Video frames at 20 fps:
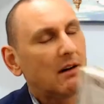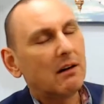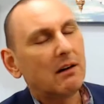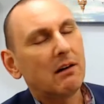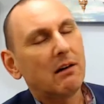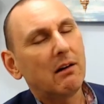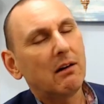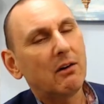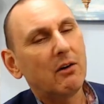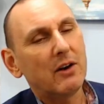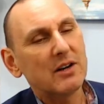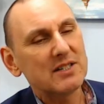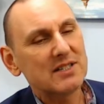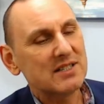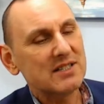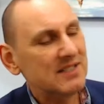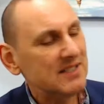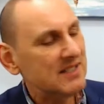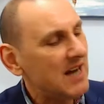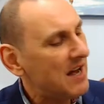Oh, there's
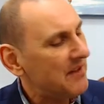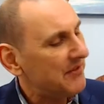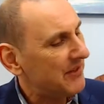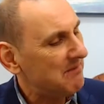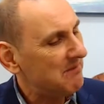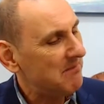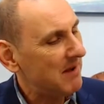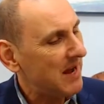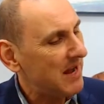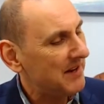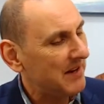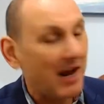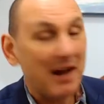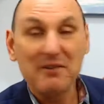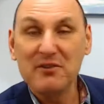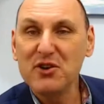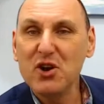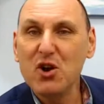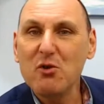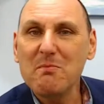nothing better than a
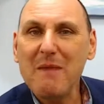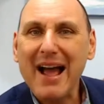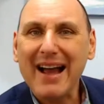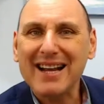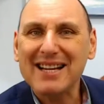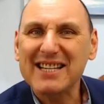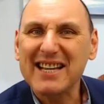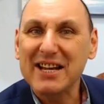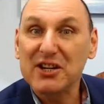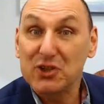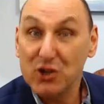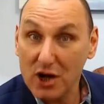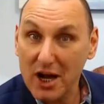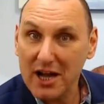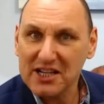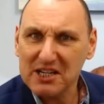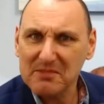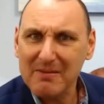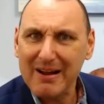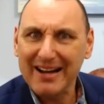new magazine. Do you
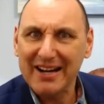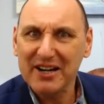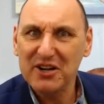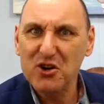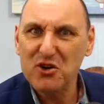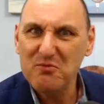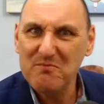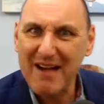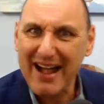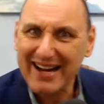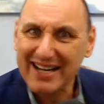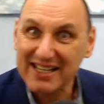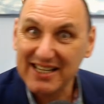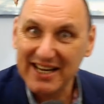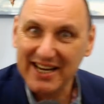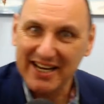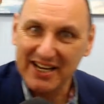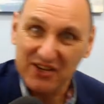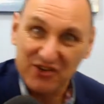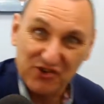like smelling new
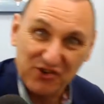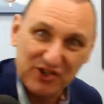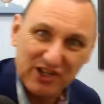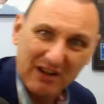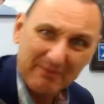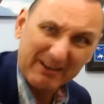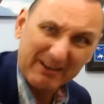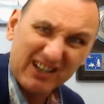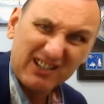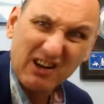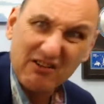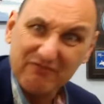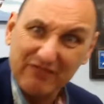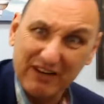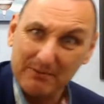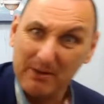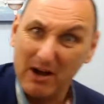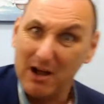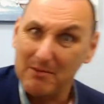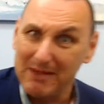magazines? I don't
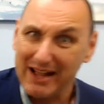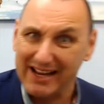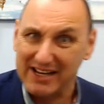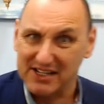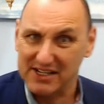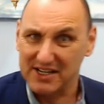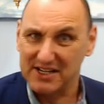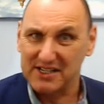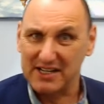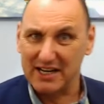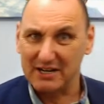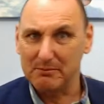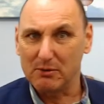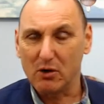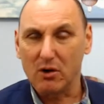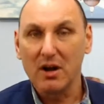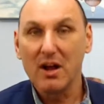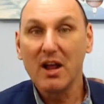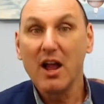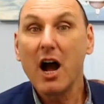really buy magazines
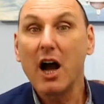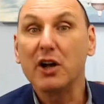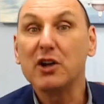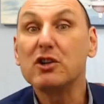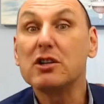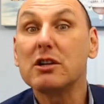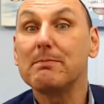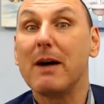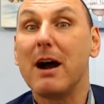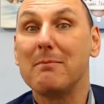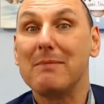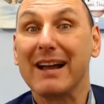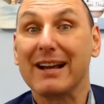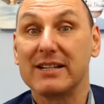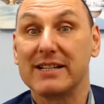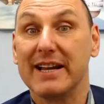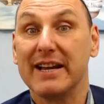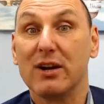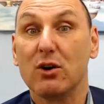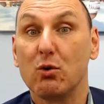anymore. I used to buy a
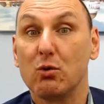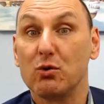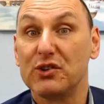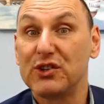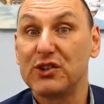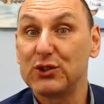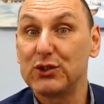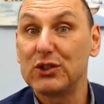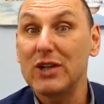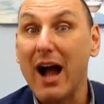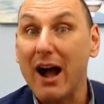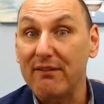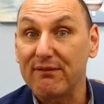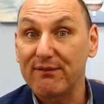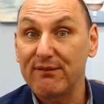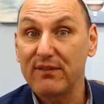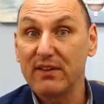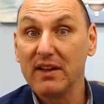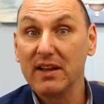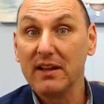magazine called
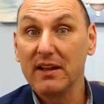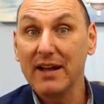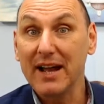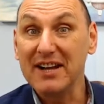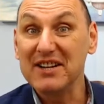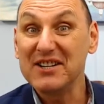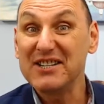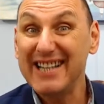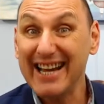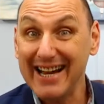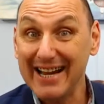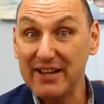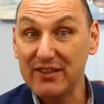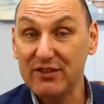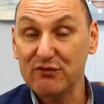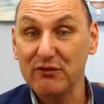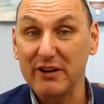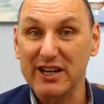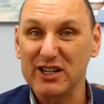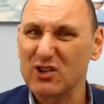Stuff and
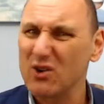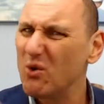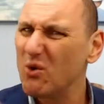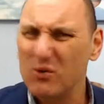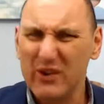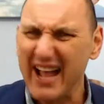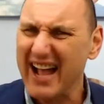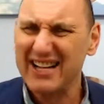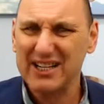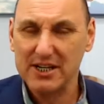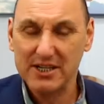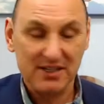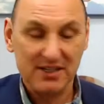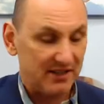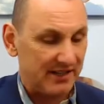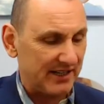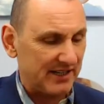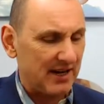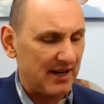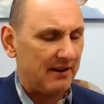T3. It's got all gadgets
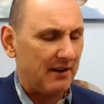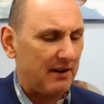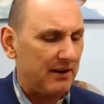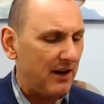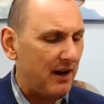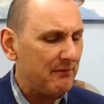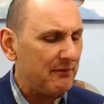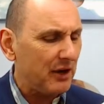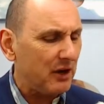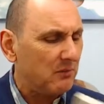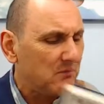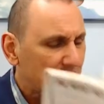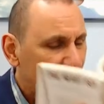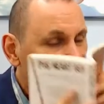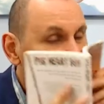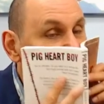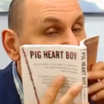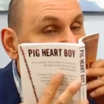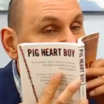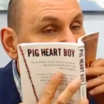and things like that. I love it.
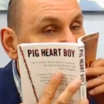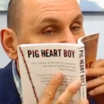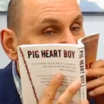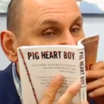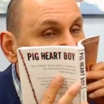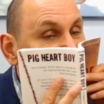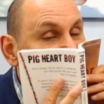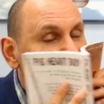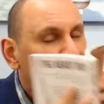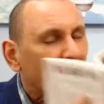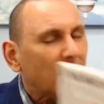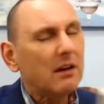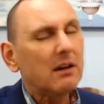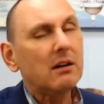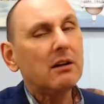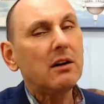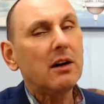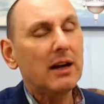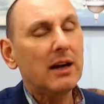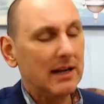
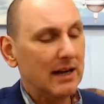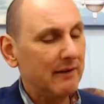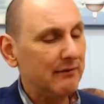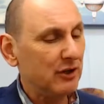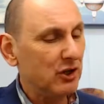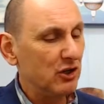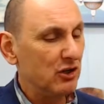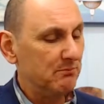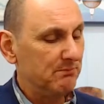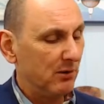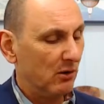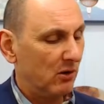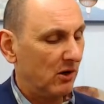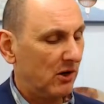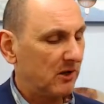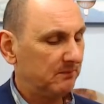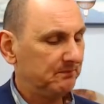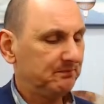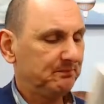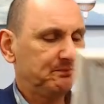Oh, I love a new
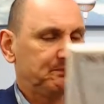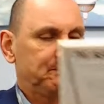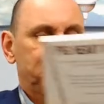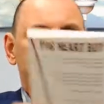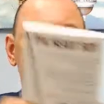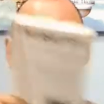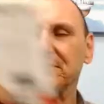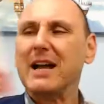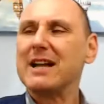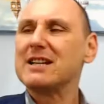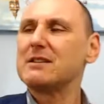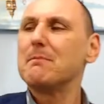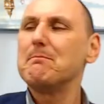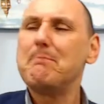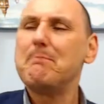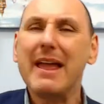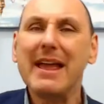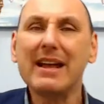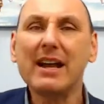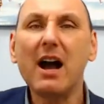book. That's
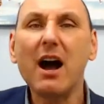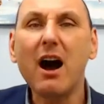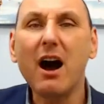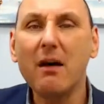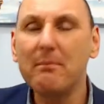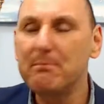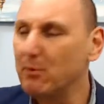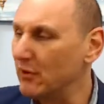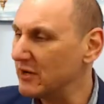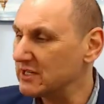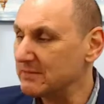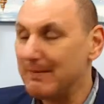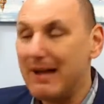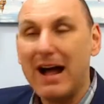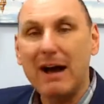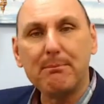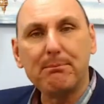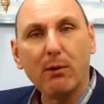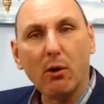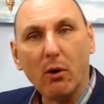Pig Heart Boy. It's
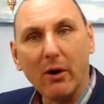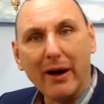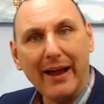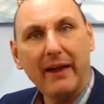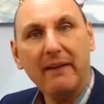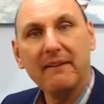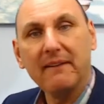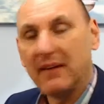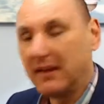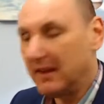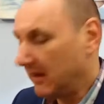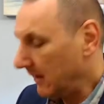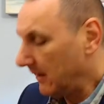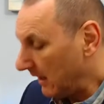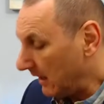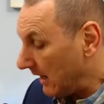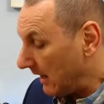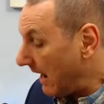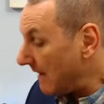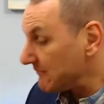about a boy.
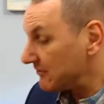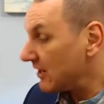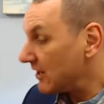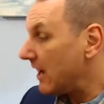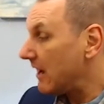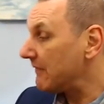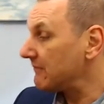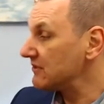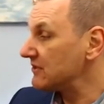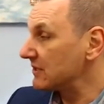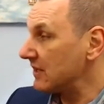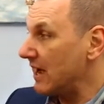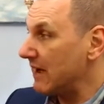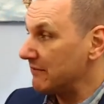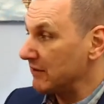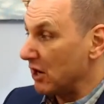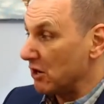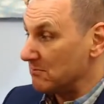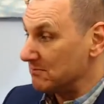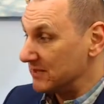I haven't
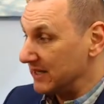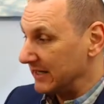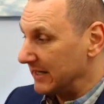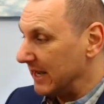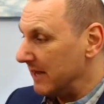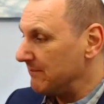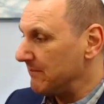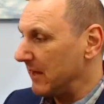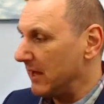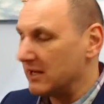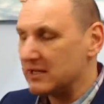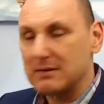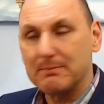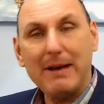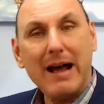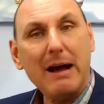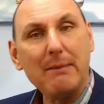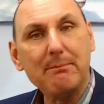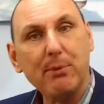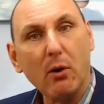opened it yet. It's
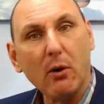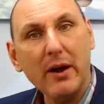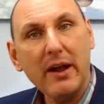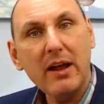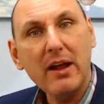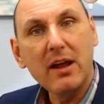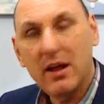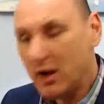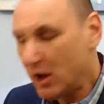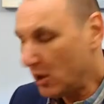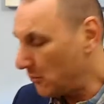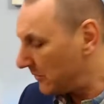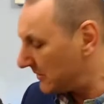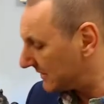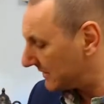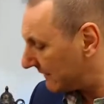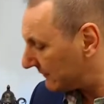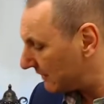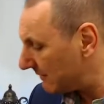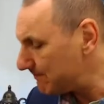about a boy who is
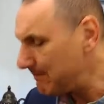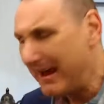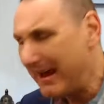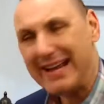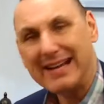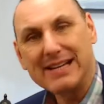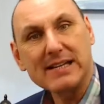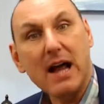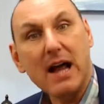given a pig's